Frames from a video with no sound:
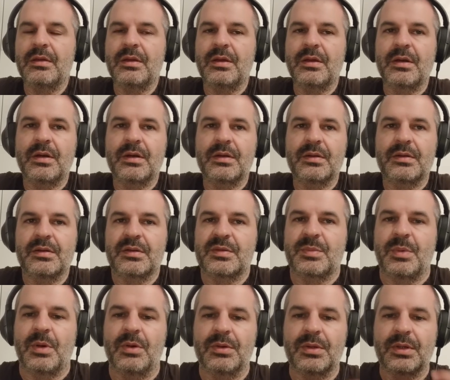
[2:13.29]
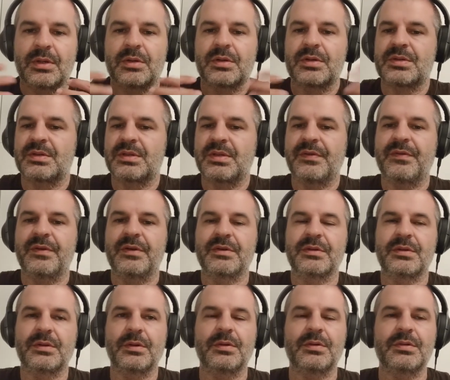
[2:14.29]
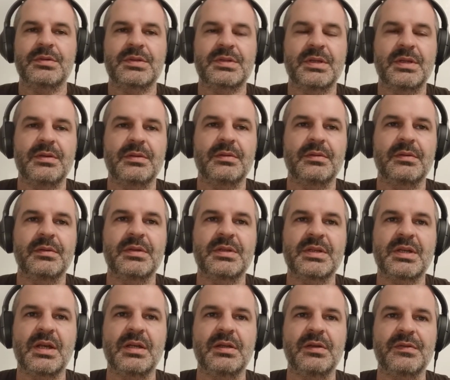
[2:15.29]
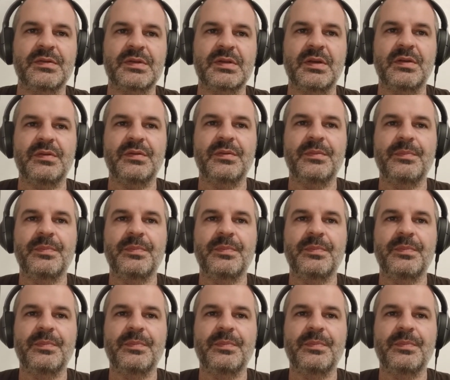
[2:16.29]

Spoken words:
they are spawn across different nodes and this kind of stuff.